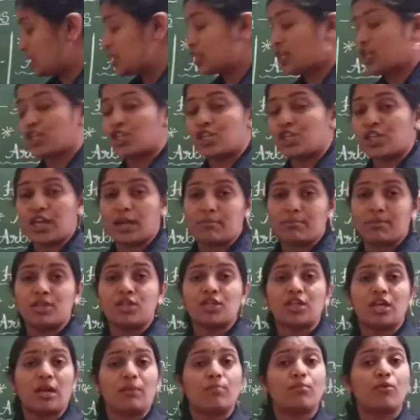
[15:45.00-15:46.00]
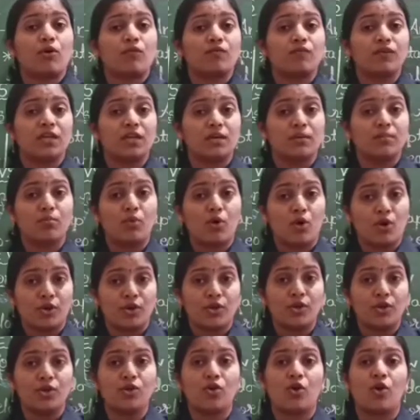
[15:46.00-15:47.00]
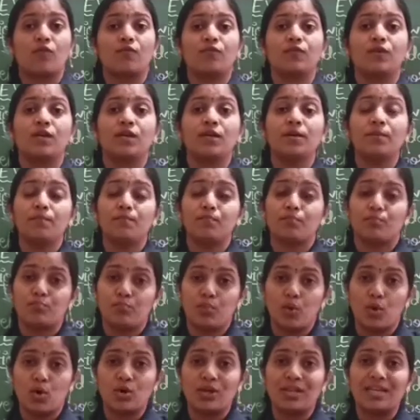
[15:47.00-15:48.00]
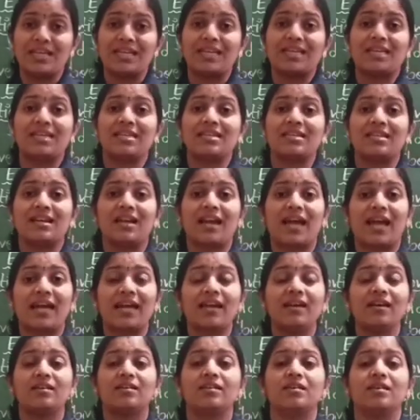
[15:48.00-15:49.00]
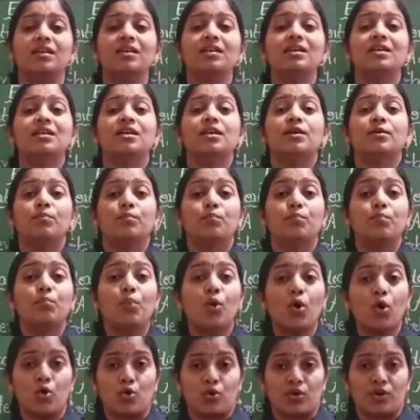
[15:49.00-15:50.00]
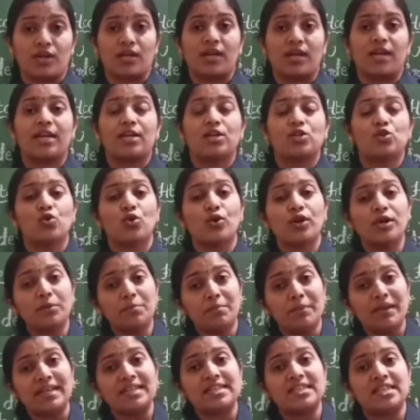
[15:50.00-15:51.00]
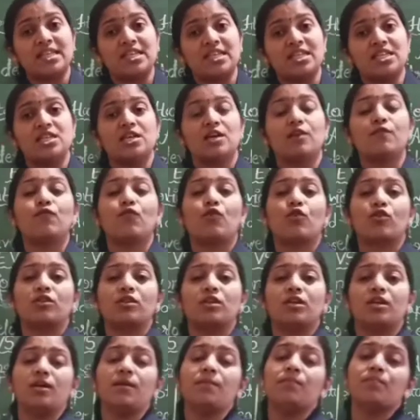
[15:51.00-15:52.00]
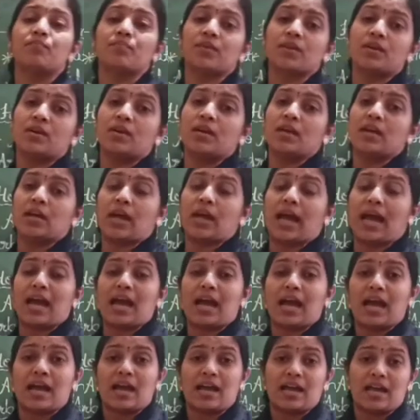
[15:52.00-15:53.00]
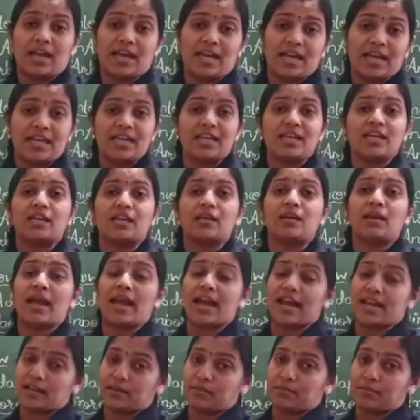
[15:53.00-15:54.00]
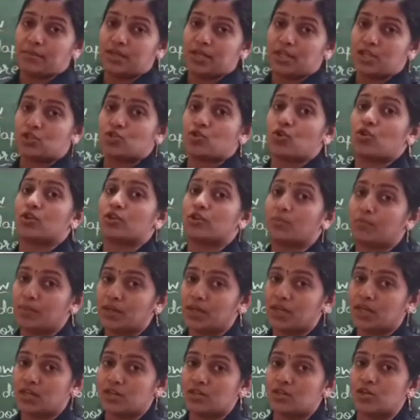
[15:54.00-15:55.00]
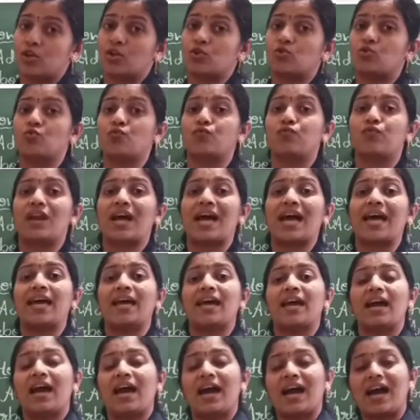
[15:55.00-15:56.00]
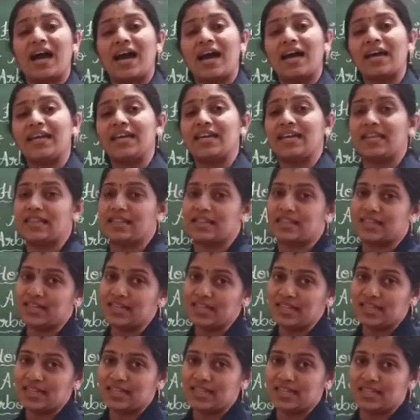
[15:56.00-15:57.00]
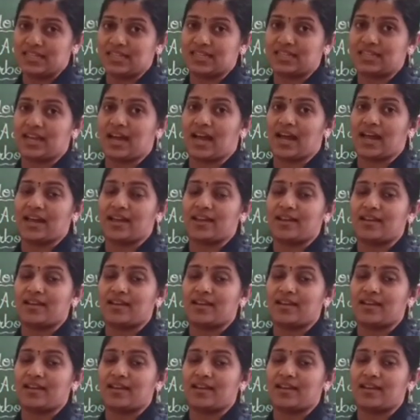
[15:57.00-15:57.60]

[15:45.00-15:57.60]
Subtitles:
shape, the shape of the body of a boat is like a boat, and so it makes easier for the aerial animals or the birds to fly high in the sky.